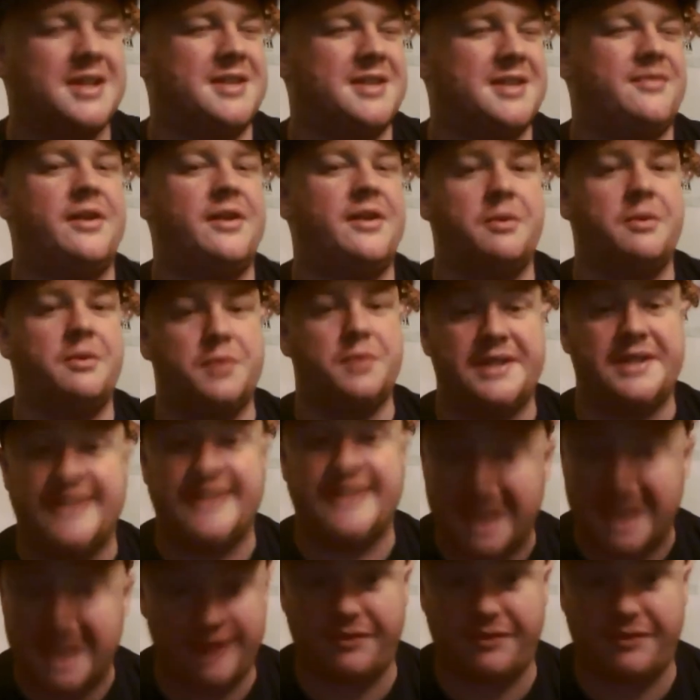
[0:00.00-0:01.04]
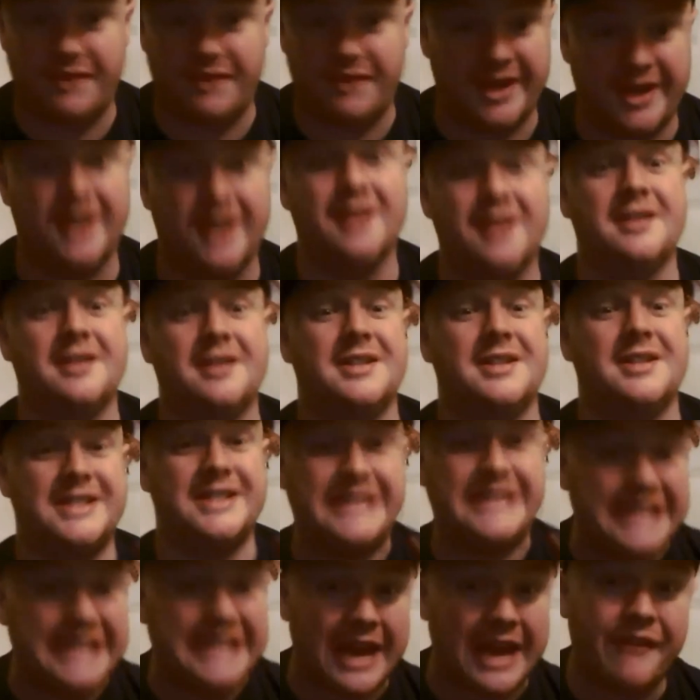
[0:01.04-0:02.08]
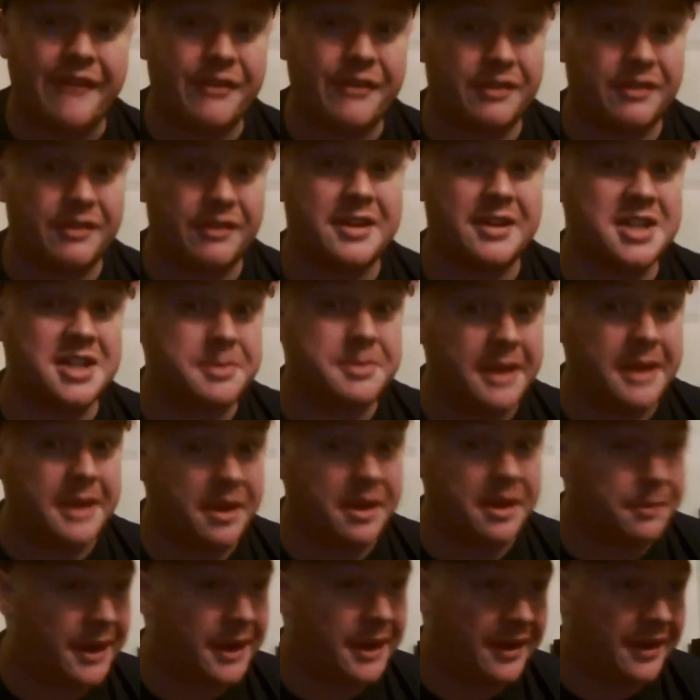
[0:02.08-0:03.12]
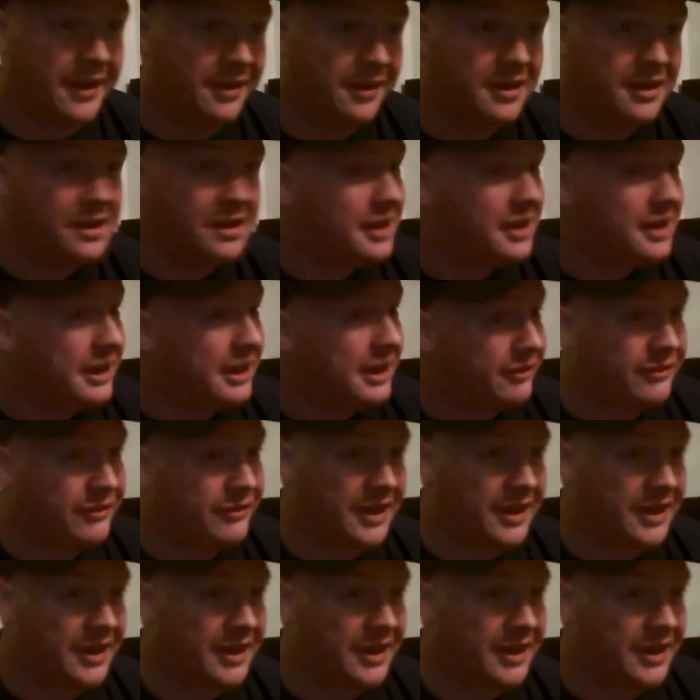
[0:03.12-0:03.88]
This film was definitely inspired by it.